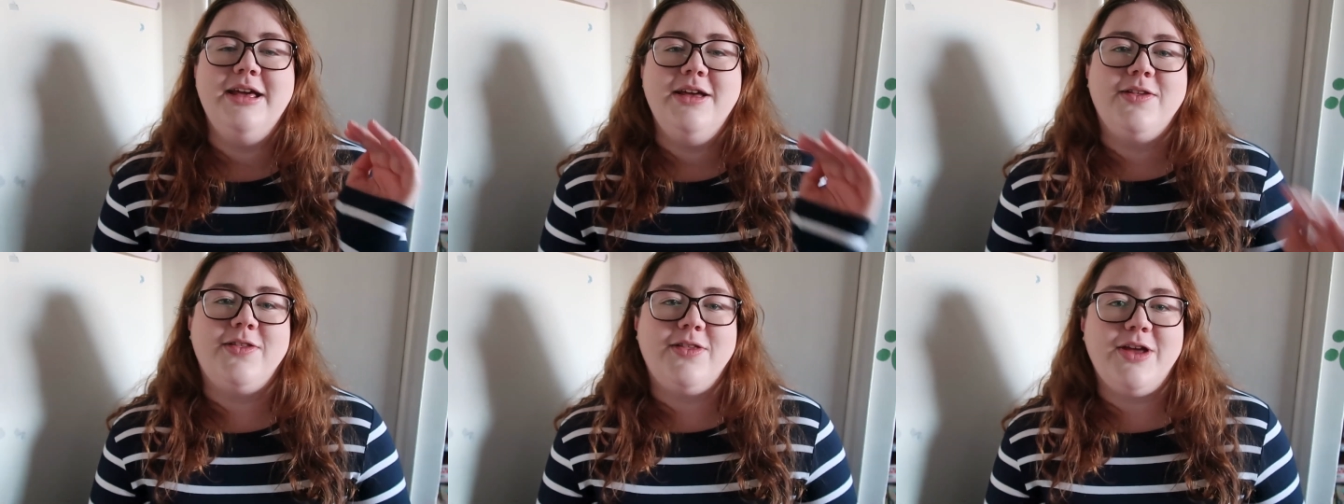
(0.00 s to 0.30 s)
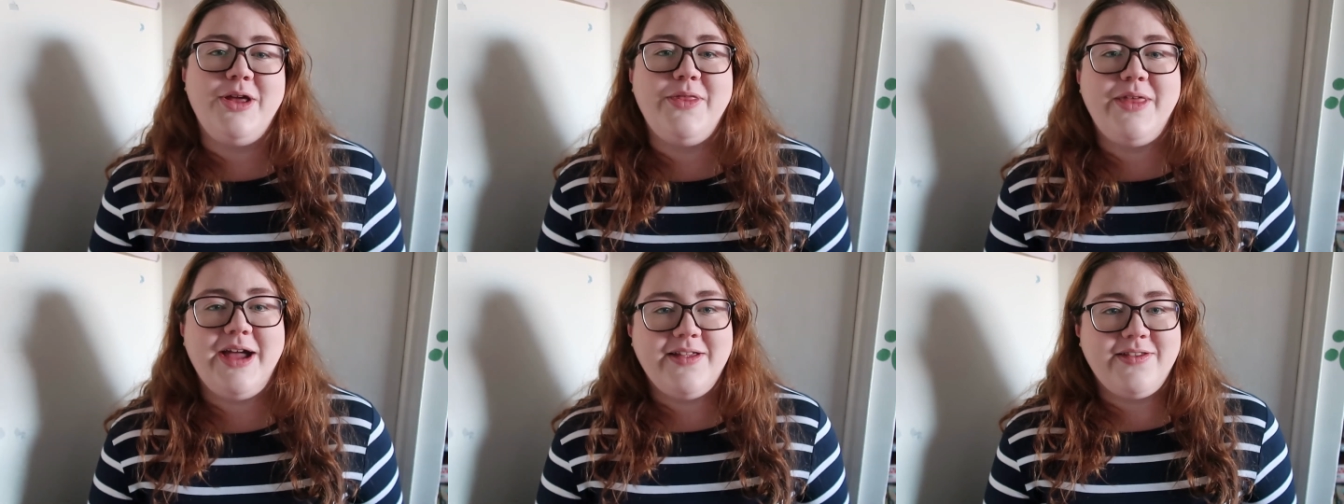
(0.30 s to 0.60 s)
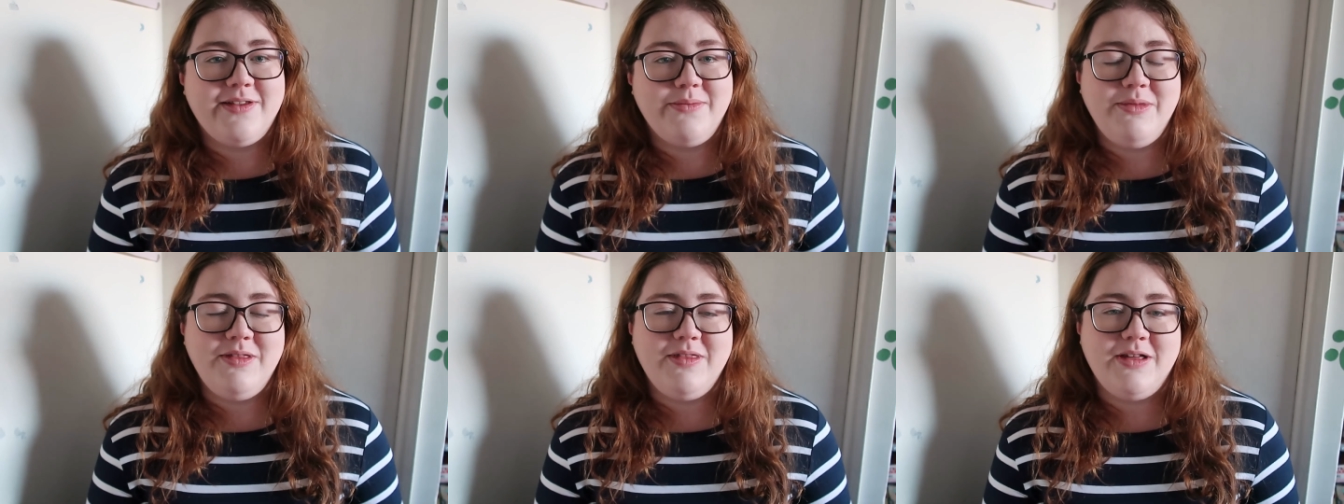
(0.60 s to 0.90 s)
So
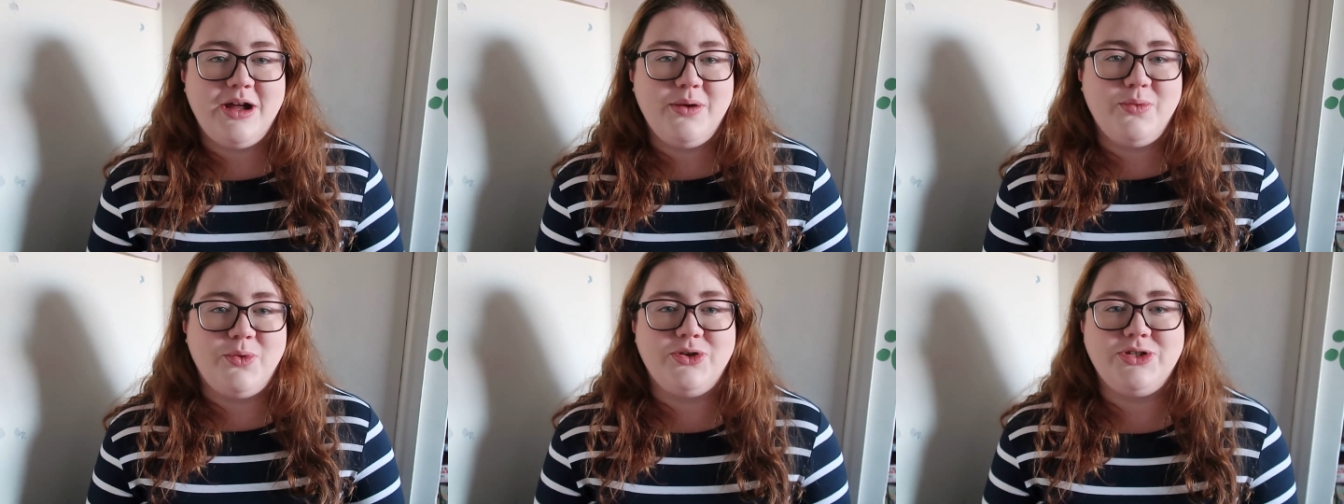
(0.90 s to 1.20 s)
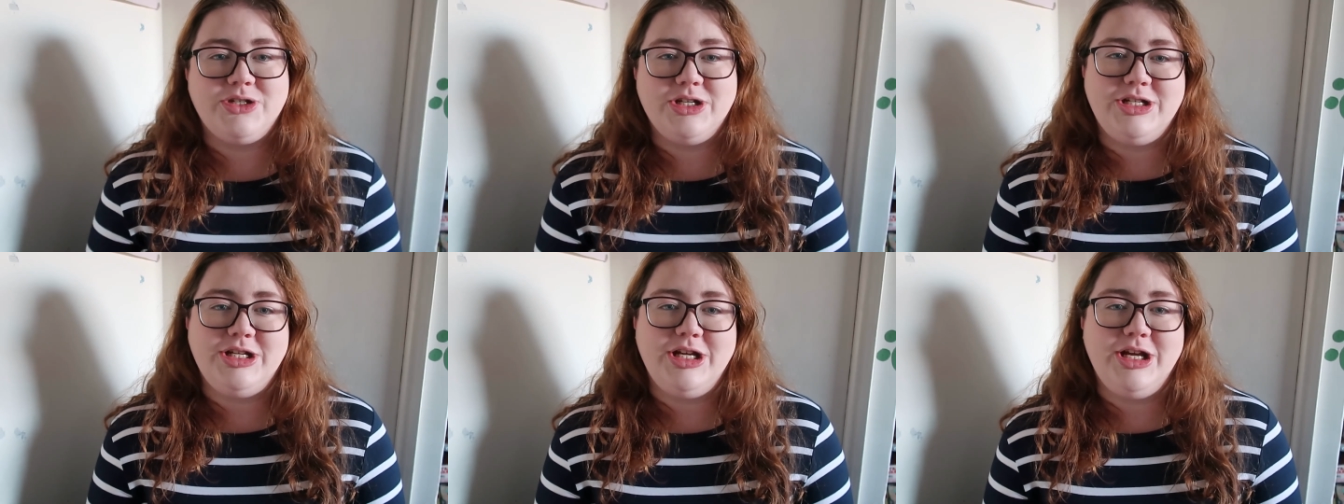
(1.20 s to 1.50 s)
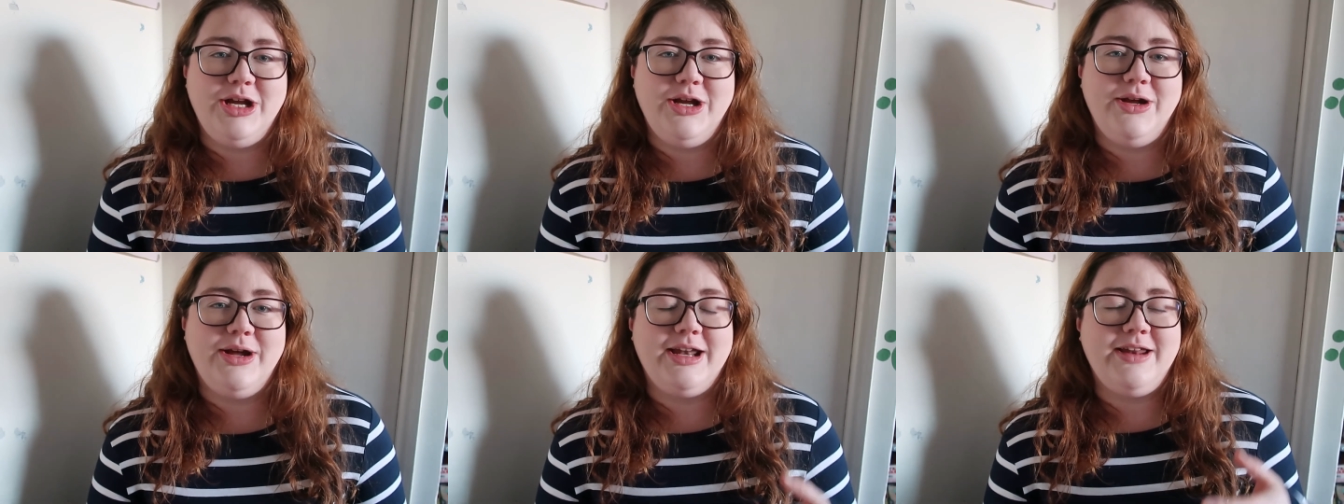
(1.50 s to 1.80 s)
that's something that I want to
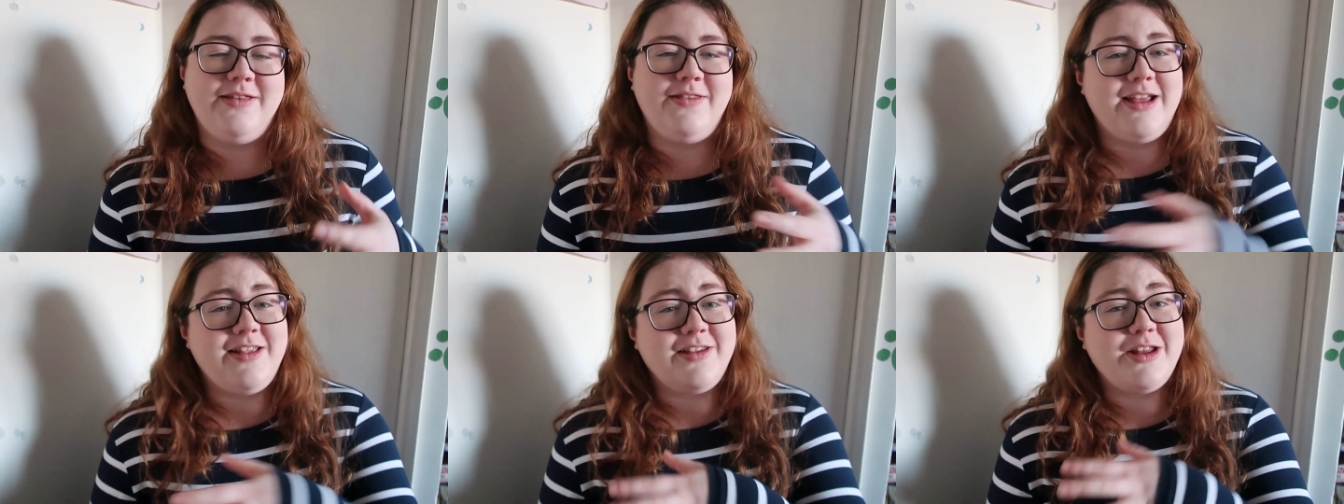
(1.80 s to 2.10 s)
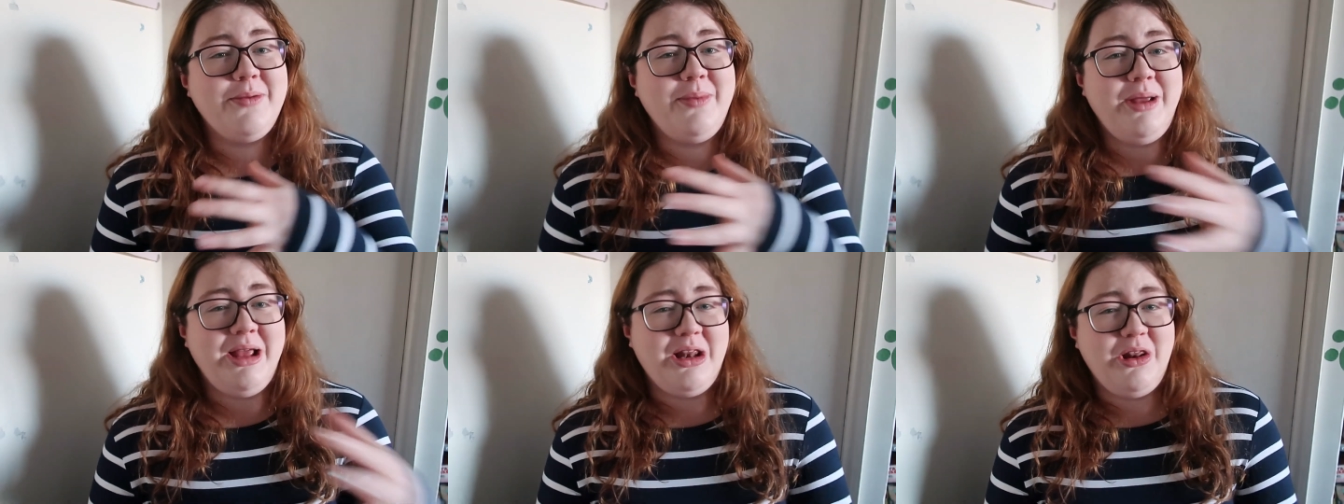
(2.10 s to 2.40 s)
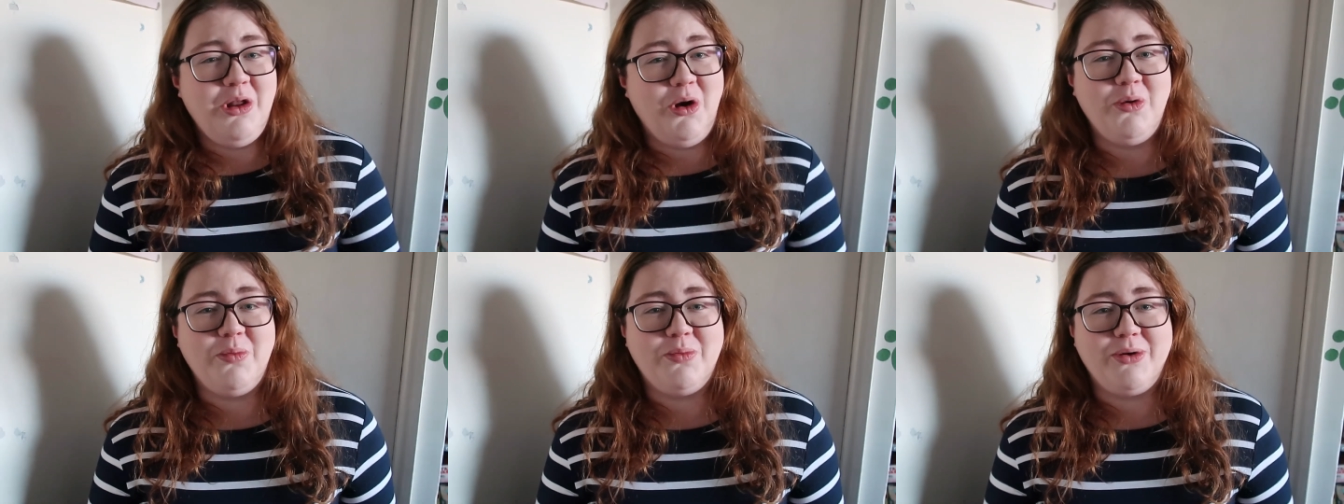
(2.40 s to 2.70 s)
do. And that's going to be a
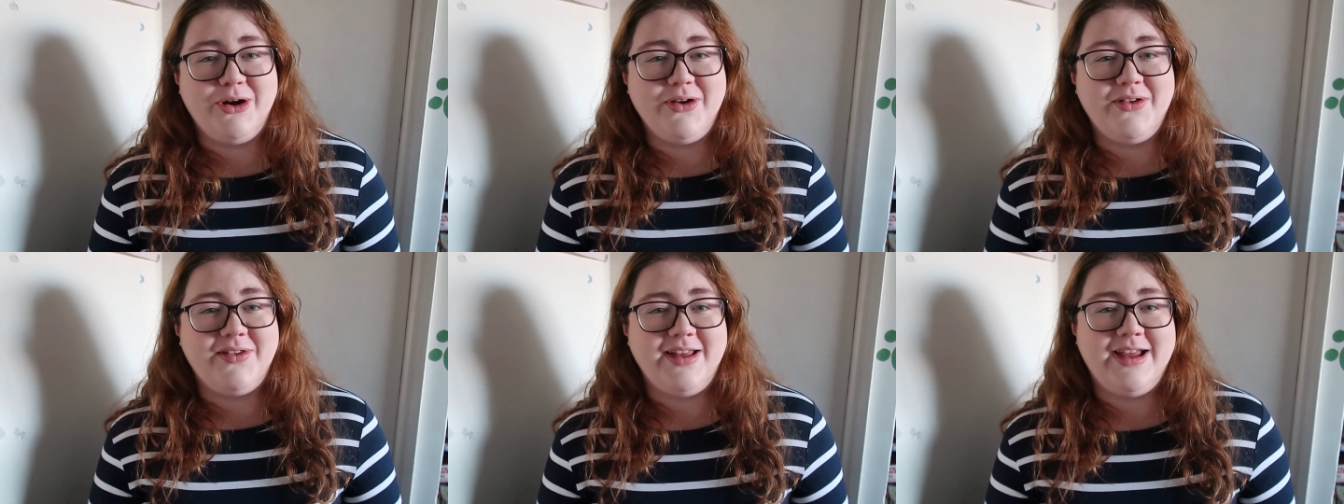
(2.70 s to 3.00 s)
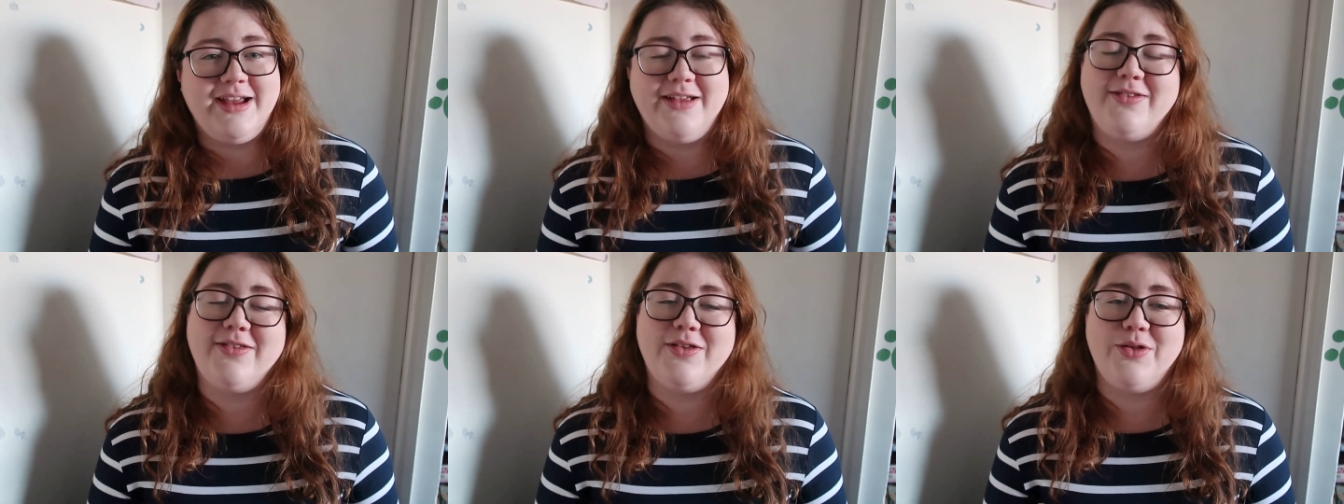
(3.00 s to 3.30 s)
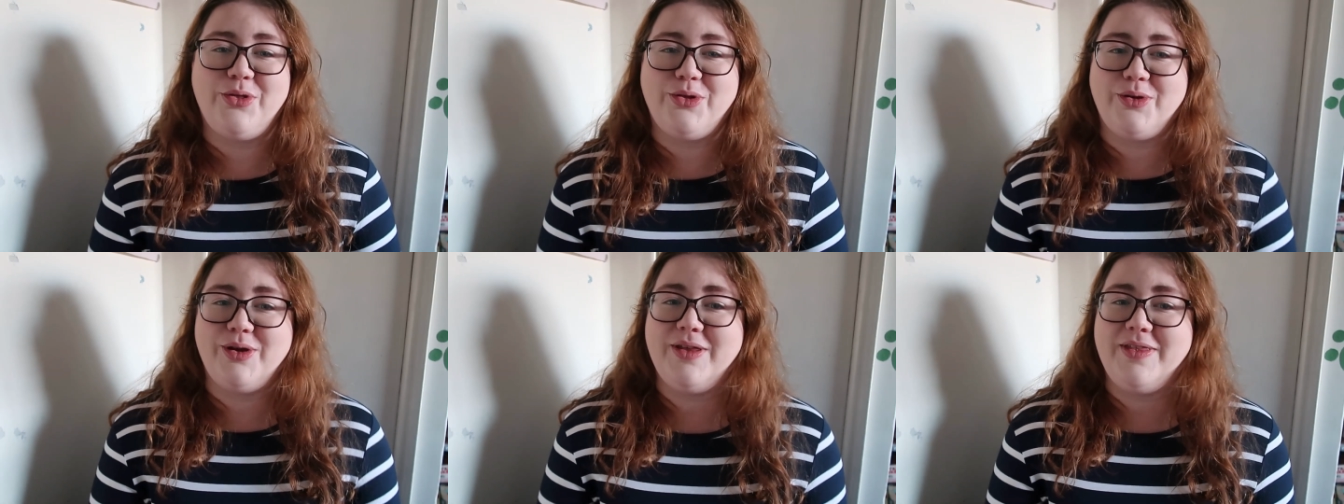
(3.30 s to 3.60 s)
long process
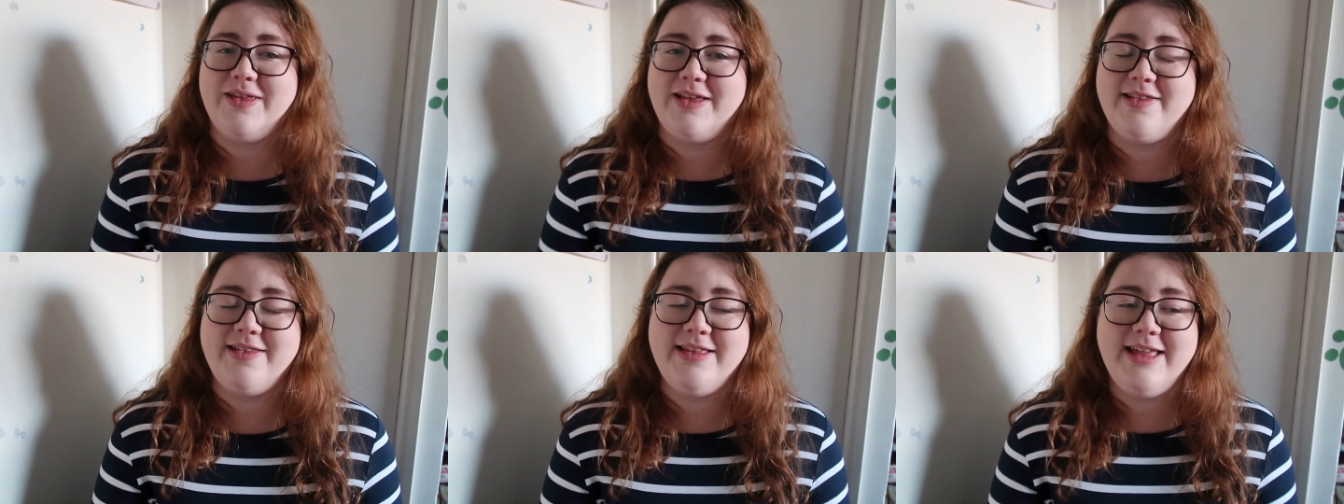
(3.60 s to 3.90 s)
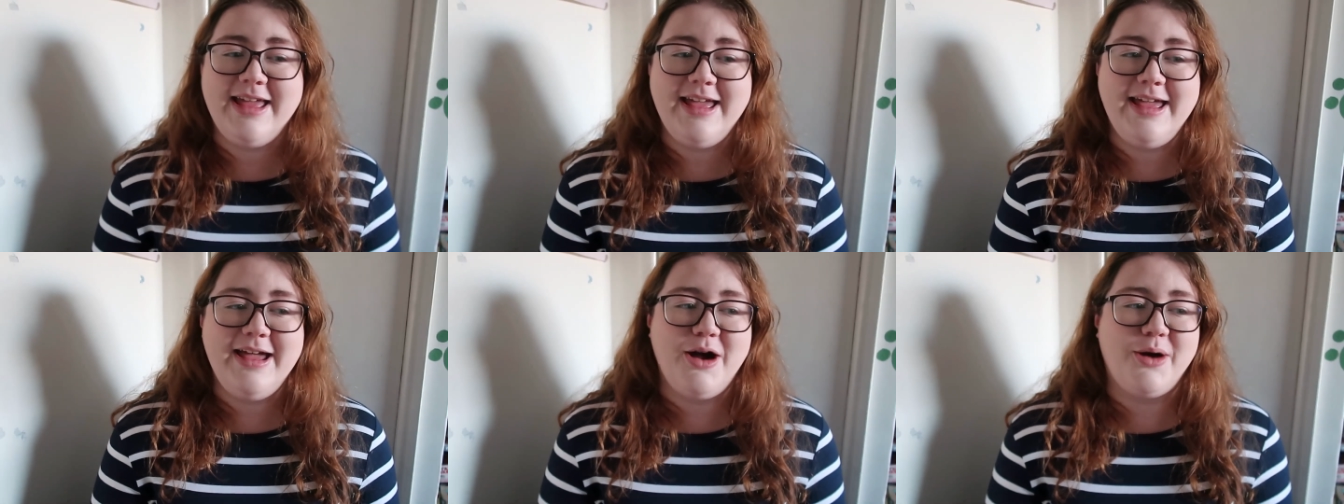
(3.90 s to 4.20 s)
through this year.